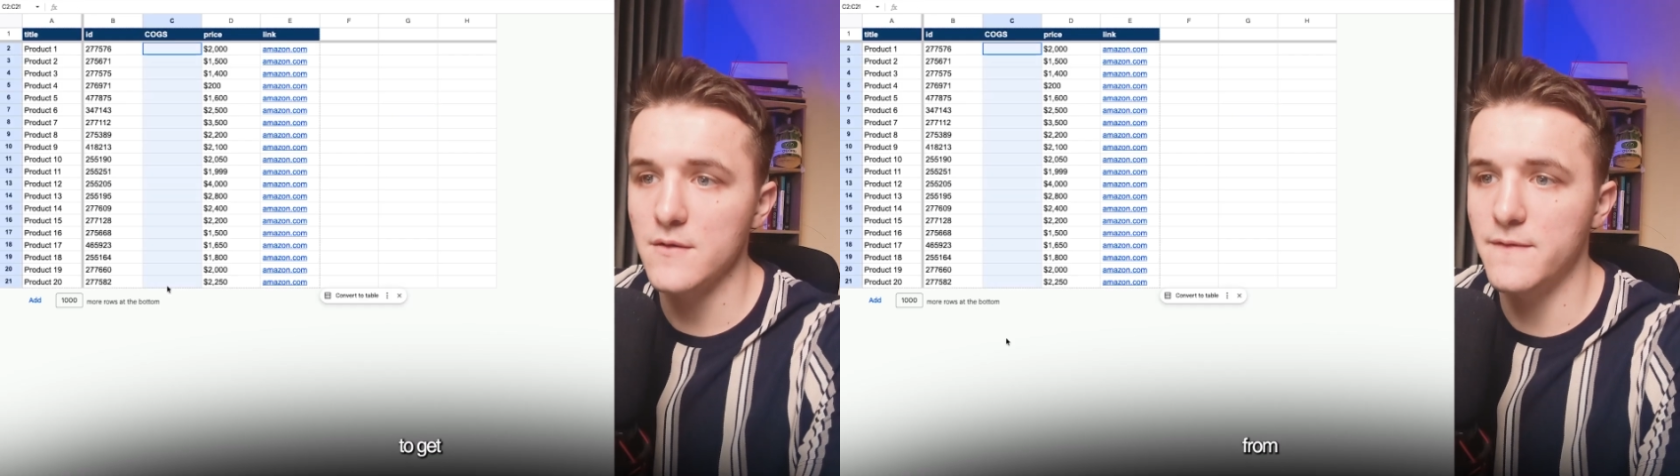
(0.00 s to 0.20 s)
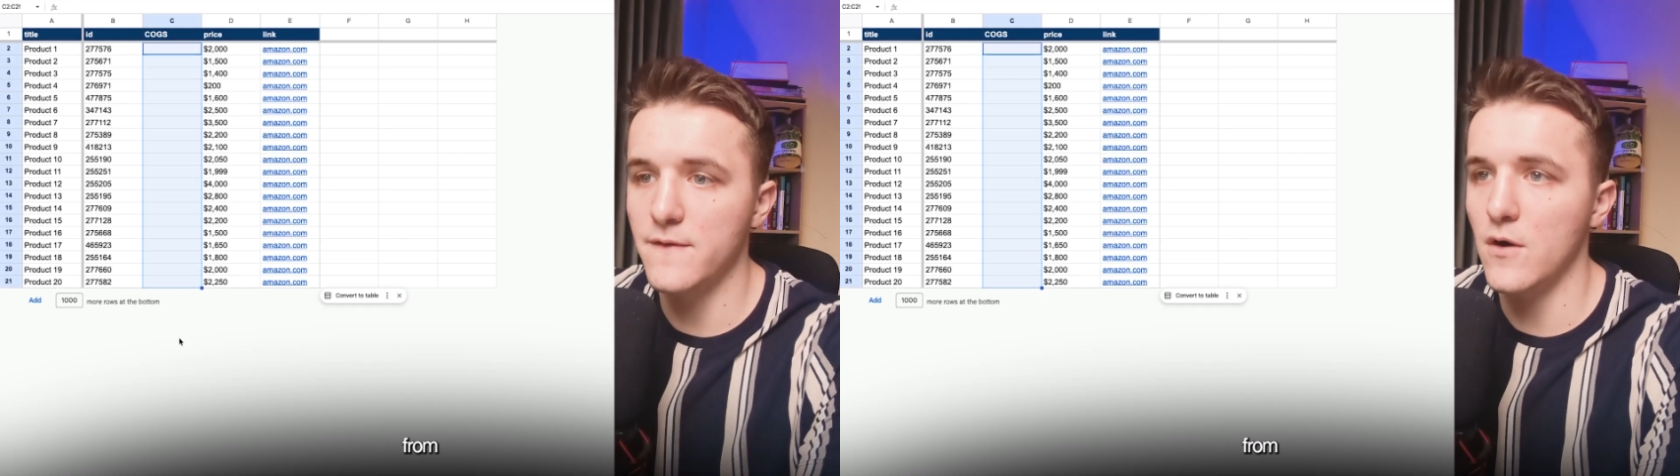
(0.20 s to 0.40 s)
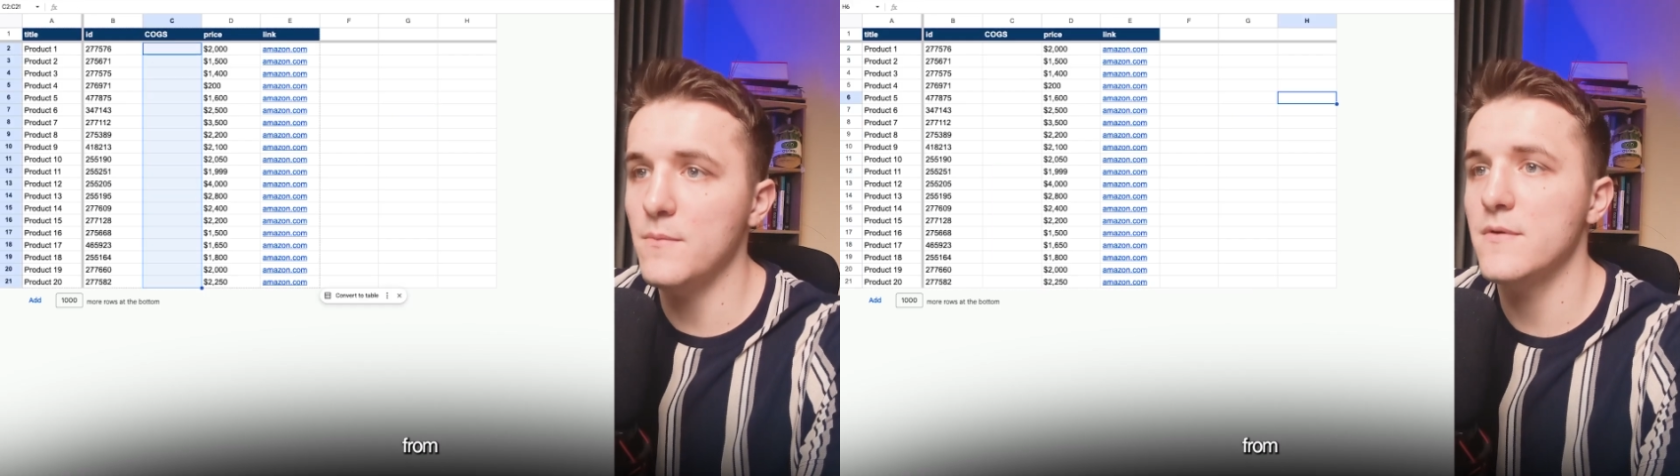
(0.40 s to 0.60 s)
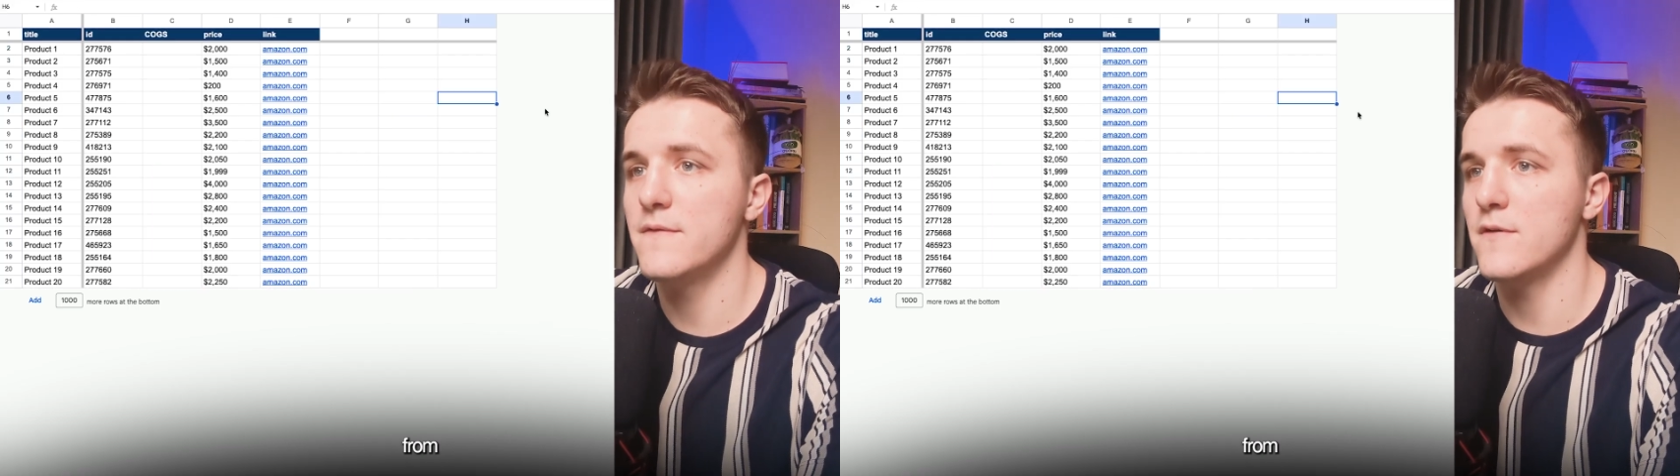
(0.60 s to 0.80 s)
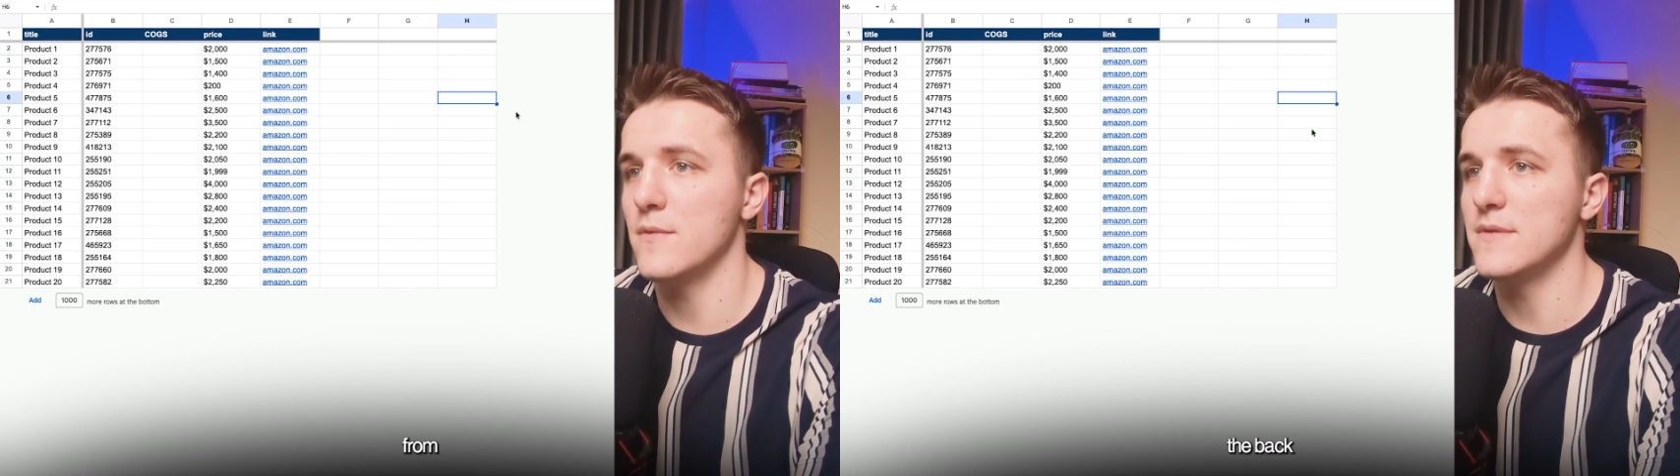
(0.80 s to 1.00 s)
from
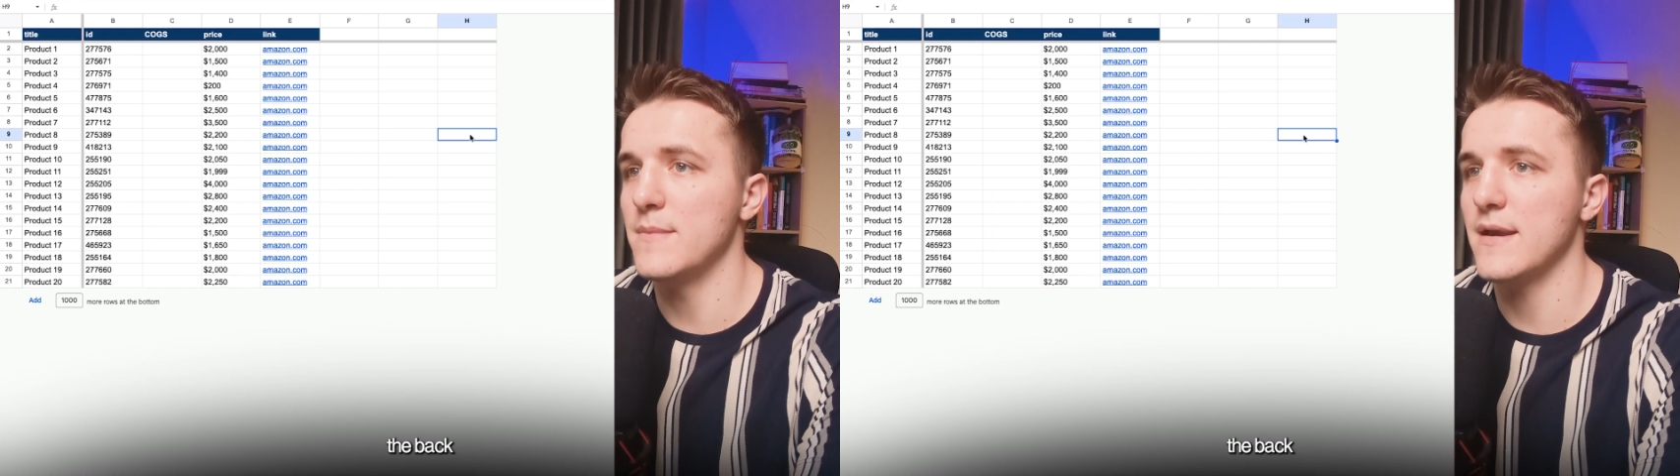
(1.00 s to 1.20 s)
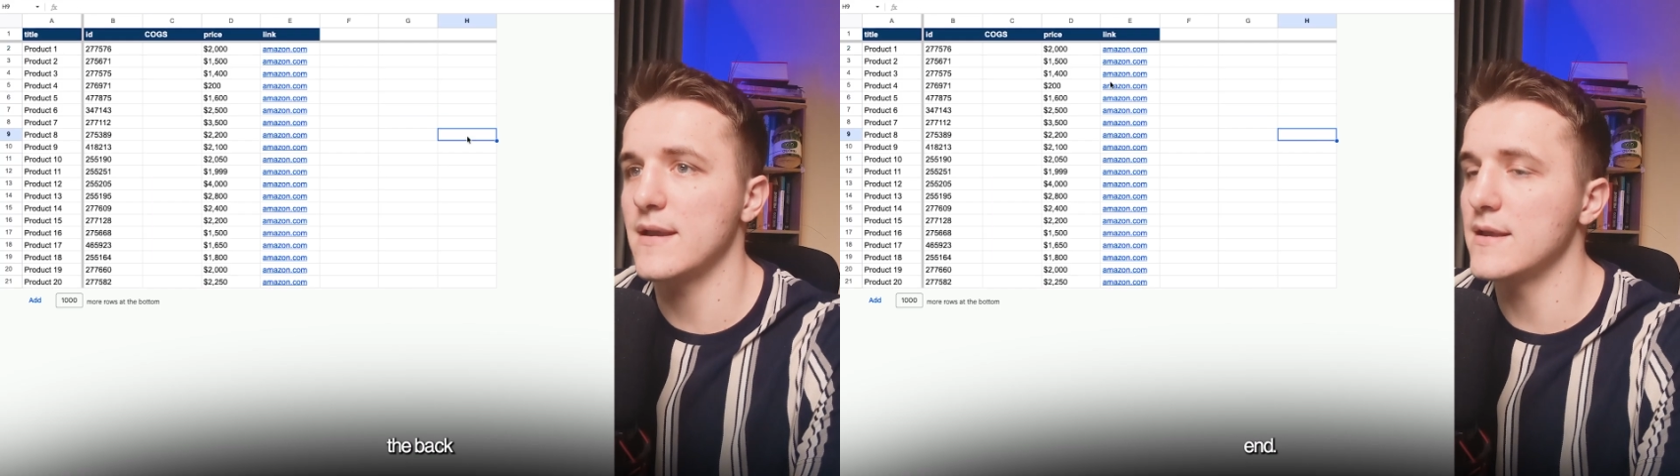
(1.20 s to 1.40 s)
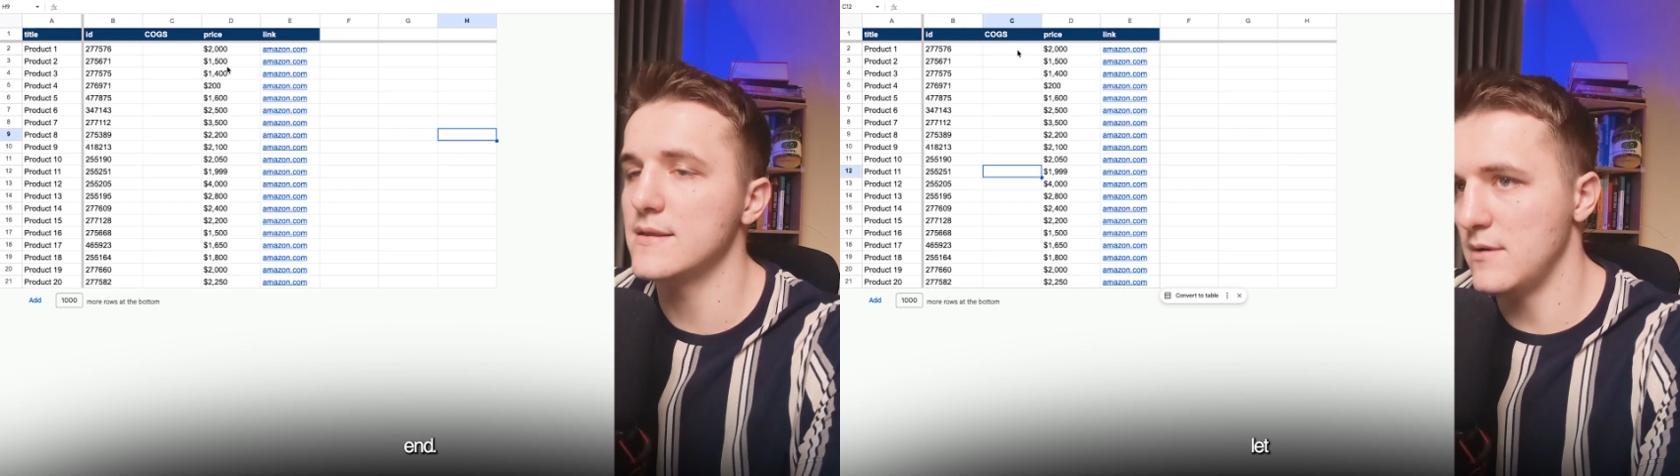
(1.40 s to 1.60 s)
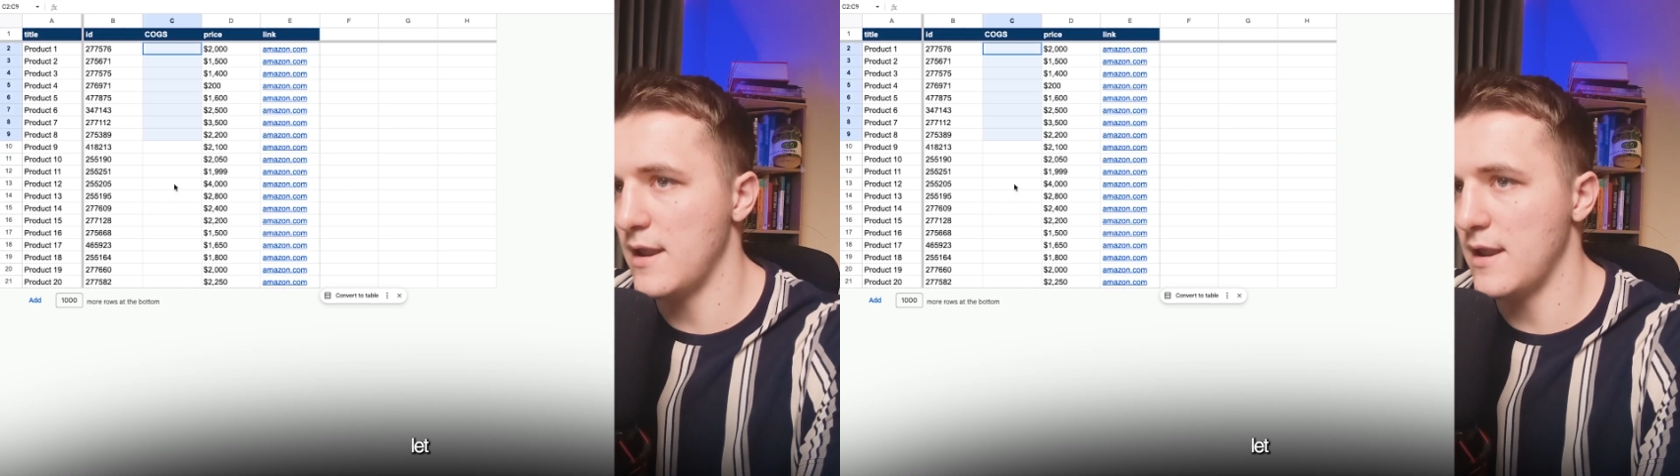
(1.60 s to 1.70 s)
the backend.